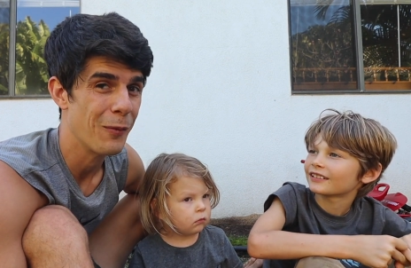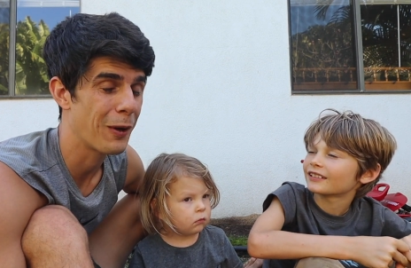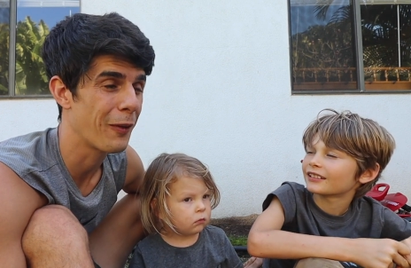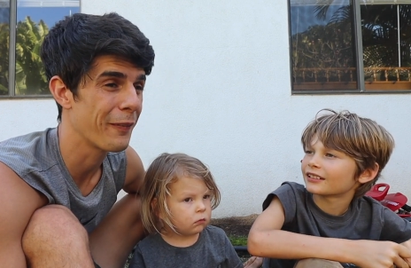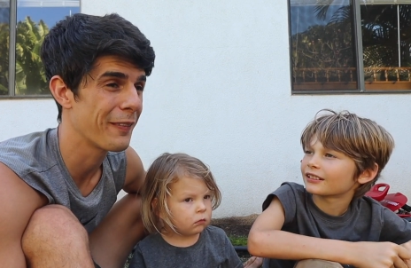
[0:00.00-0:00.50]

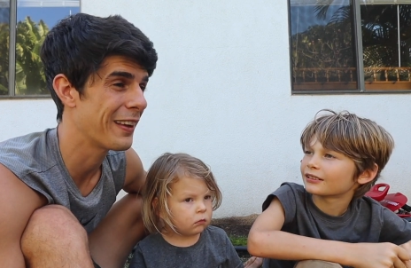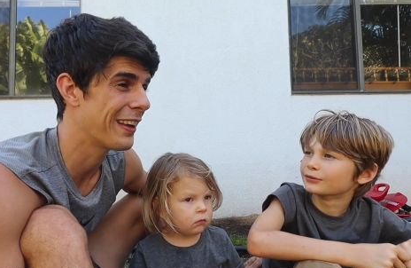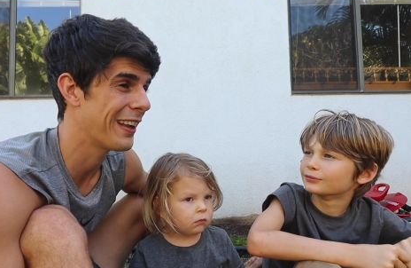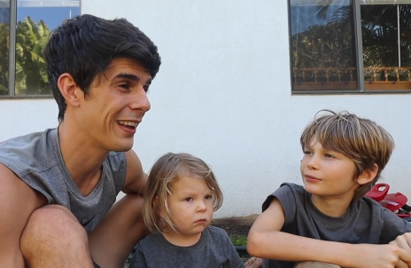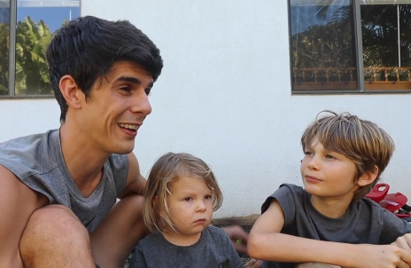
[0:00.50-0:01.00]
Speaker 1: Well,
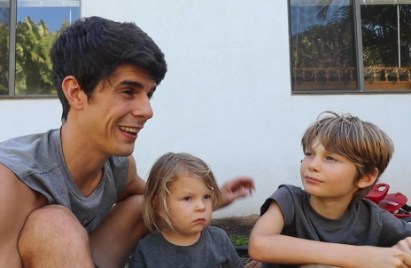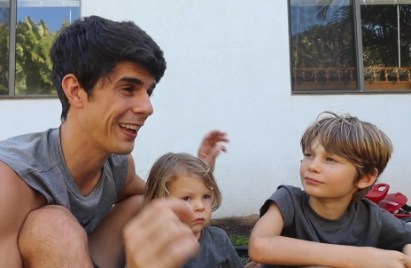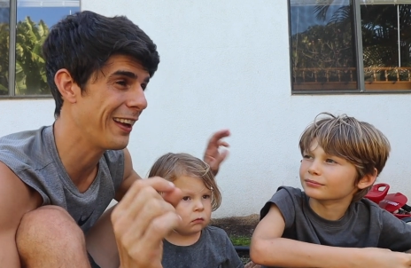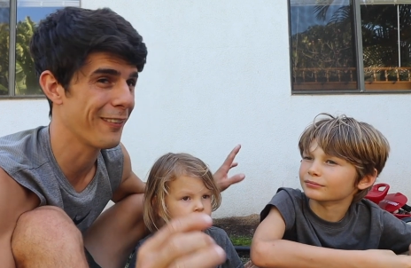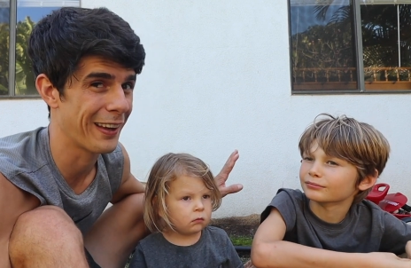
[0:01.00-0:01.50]

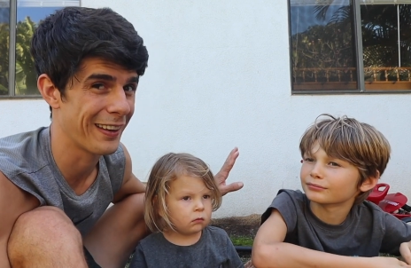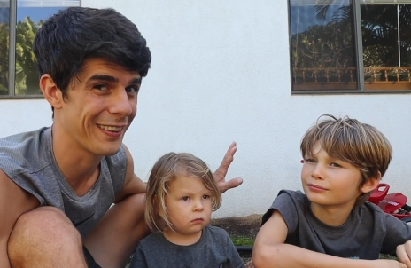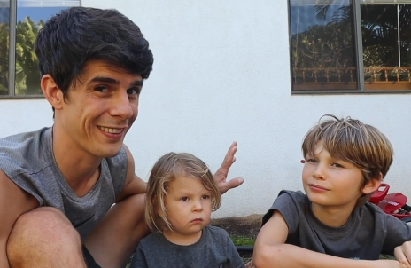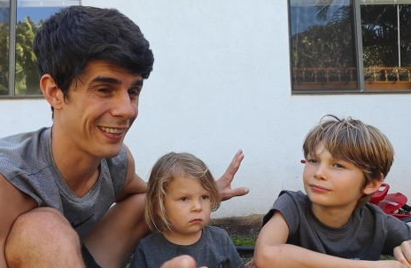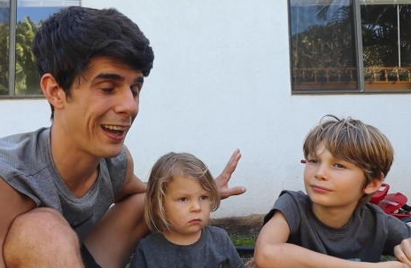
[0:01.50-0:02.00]

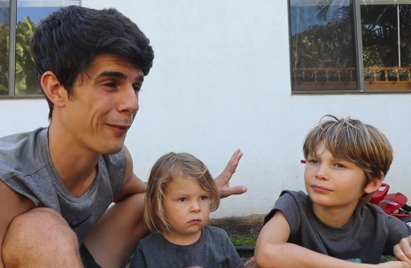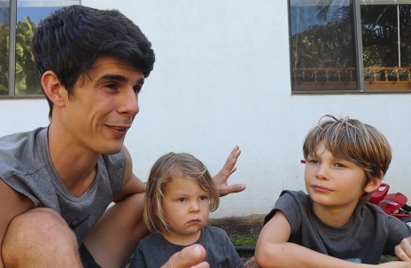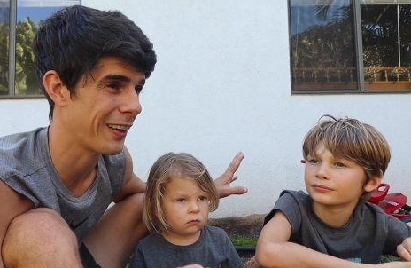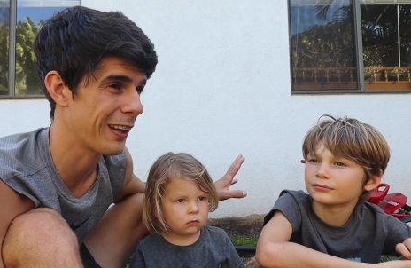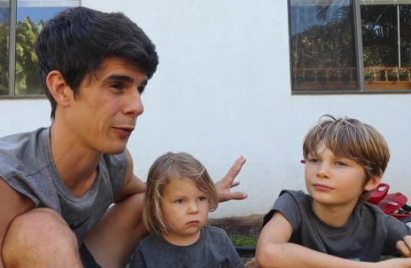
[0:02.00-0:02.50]
anyways, that
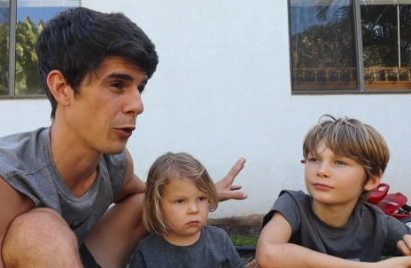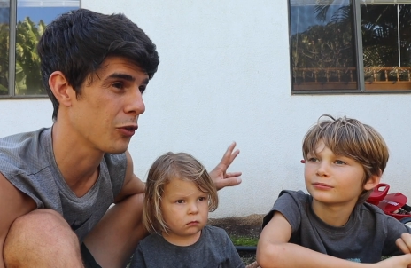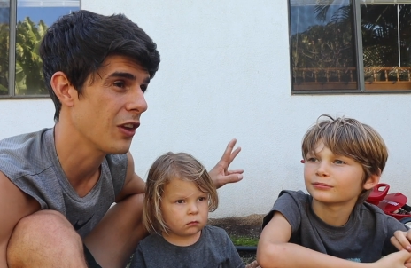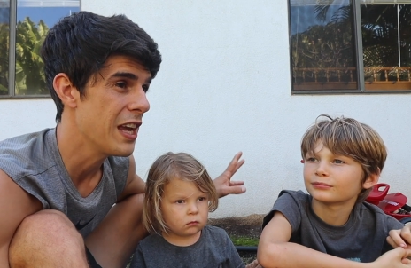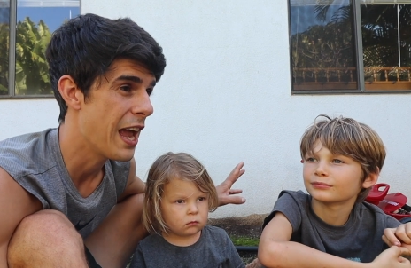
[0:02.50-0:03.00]
was kind of
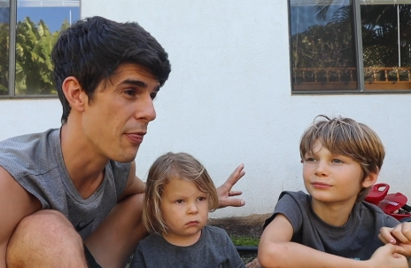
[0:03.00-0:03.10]
gross.